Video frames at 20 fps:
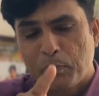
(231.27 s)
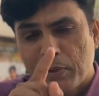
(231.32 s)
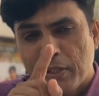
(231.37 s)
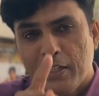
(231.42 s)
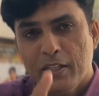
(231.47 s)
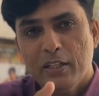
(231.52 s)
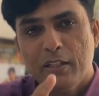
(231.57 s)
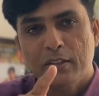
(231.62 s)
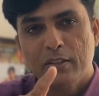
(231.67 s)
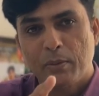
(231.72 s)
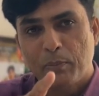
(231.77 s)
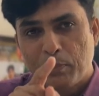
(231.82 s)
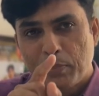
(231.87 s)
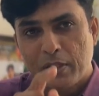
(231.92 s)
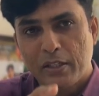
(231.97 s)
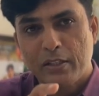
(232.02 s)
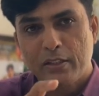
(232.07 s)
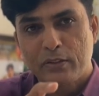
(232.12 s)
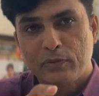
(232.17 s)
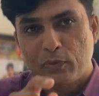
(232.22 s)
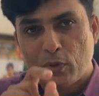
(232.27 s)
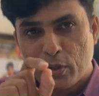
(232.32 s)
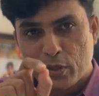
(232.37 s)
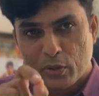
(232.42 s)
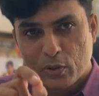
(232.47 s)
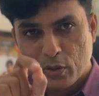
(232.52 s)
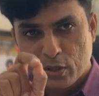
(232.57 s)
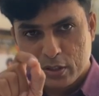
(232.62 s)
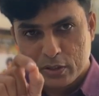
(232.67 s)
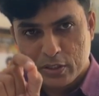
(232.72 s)
please, for
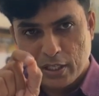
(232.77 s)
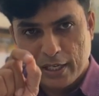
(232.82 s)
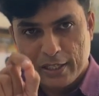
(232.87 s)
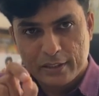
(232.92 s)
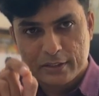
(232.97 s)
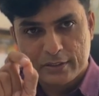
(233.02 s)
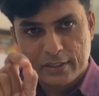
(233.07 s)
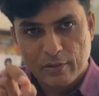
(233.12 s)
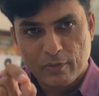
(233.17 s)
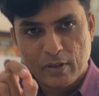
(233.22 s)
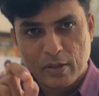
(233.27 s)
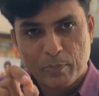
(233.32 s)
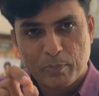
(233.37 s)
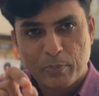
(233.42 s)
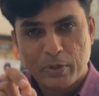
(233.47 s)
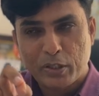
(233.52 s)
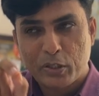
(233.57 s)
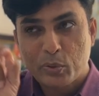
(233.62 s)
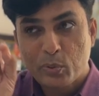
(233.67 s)
your child's development,